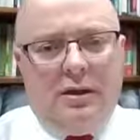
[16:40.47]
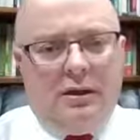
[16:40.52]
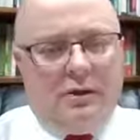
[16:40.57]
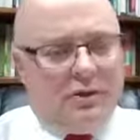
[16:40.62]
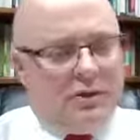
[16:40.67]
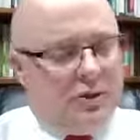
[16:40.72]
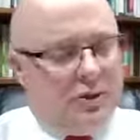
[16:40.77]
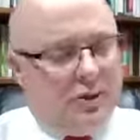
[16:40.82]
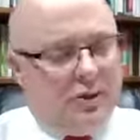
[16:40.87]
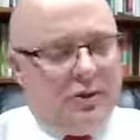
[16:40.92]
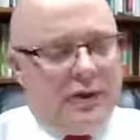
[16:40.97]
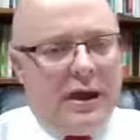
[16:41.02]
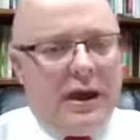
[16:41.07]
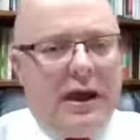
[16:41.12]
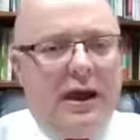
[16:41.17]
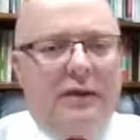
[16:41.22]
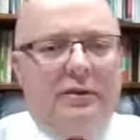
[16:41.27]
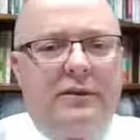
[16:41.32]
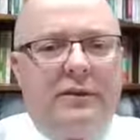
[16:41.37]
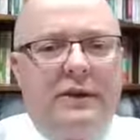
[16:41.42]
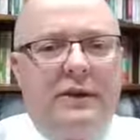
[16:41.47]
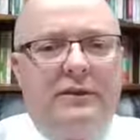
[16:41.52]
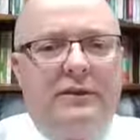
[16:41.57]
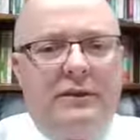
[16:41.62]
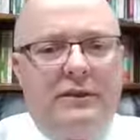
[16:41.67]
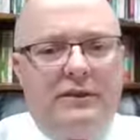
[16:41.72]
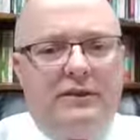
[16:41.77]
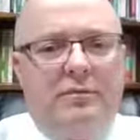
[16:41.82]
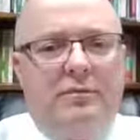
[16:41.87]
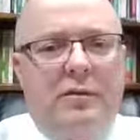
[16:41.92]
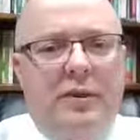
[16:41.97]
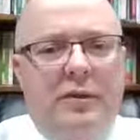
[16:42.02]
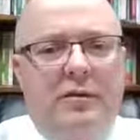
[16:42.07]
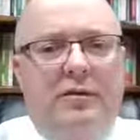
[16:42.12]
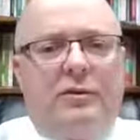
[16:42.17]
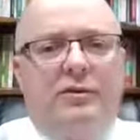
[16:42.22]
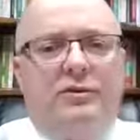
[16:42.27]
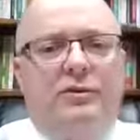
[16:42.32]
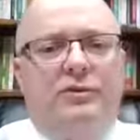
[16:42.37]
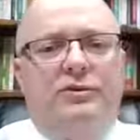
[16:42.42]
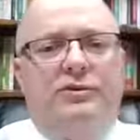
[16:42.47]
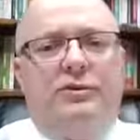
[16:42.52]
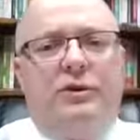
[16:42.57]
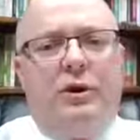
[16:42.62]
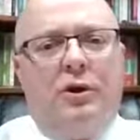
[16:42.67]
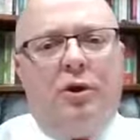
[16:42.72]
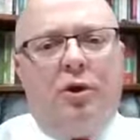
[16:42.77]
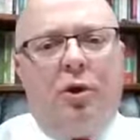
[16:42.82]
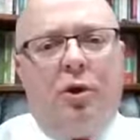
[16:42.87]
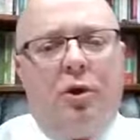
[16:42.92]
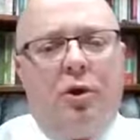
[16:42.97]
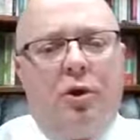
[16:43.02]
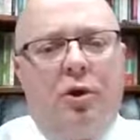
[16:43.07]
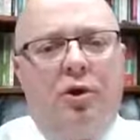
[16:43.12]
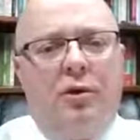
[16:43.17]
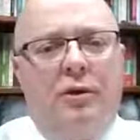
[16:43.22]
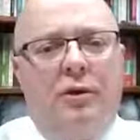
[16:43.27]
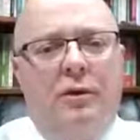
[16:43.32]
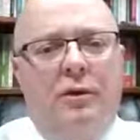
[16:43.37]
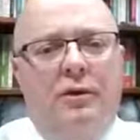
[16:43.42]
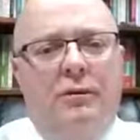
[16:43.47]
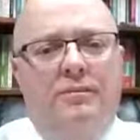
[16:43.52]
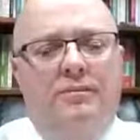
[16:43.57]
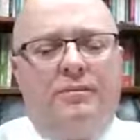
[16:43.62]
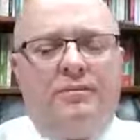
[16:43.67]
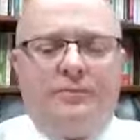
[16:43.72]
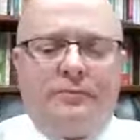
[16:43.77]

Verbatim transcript: There's no doubt that these miracles occurred